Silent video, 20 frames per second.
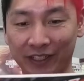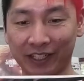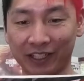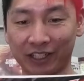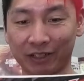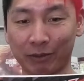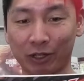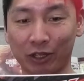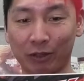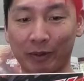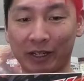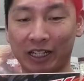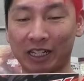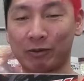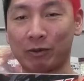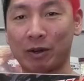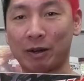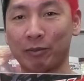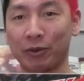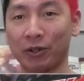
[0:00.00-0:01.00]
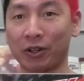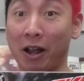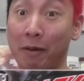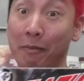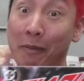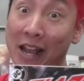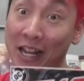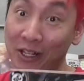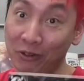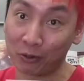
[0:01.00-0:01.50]
Since I'm only picking up one book, I
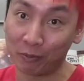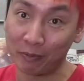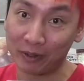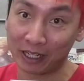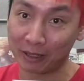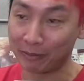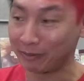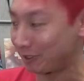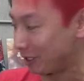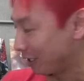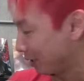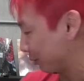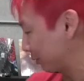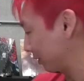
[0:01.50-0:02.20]
may as well pick up another